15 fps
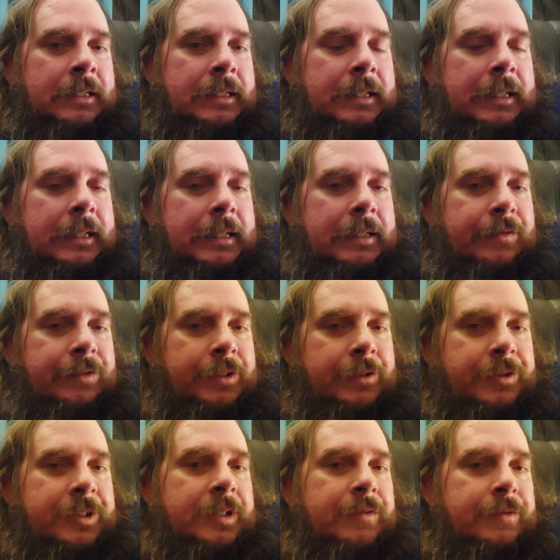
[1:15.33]
and if you're
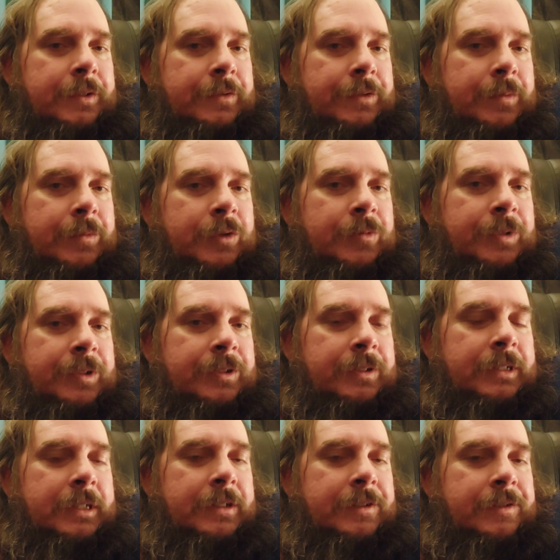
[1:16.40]
suffering from
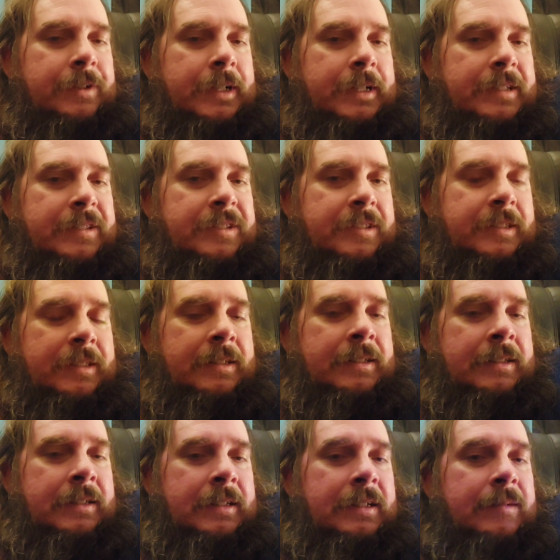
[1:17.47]
rheumatoid arthritis,
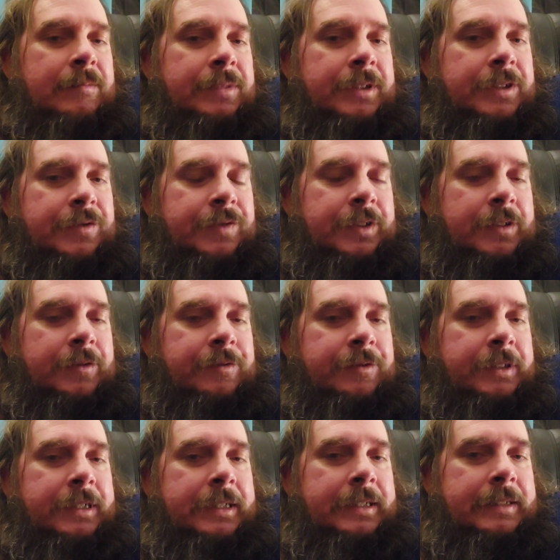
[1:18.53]
please feel
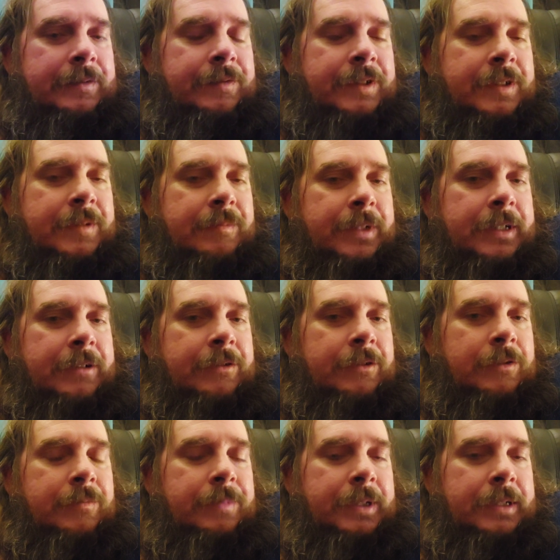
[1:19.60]
free to visit my
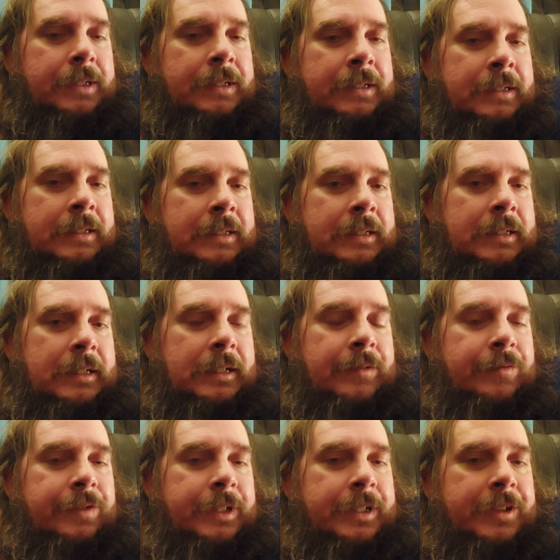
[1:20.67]
group on
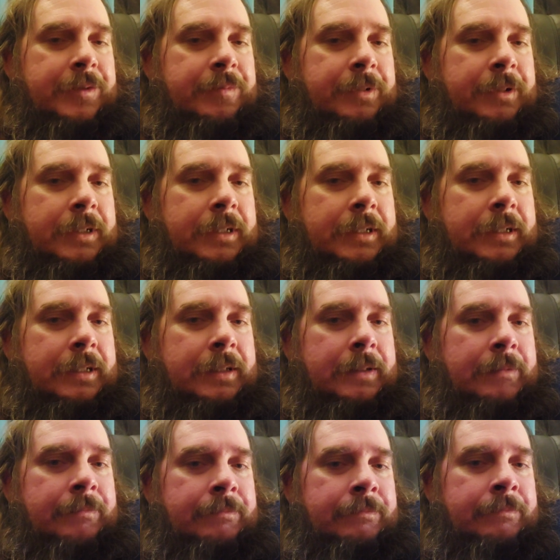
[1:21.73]
Facebook.
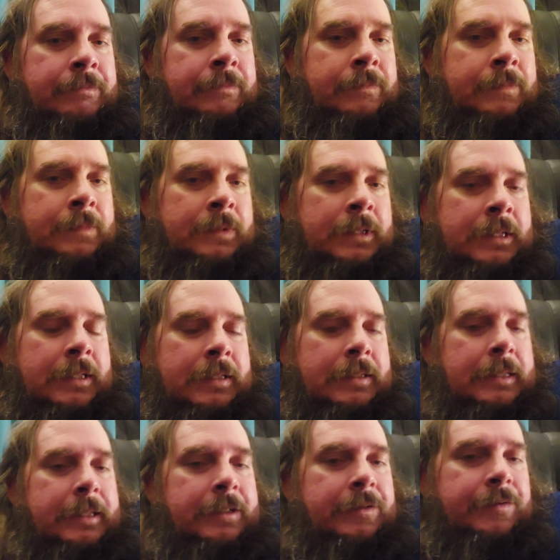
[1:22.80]

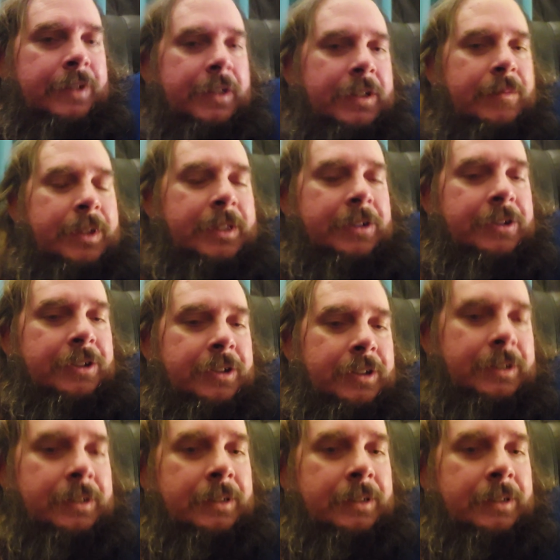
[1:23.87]
Thank you very much.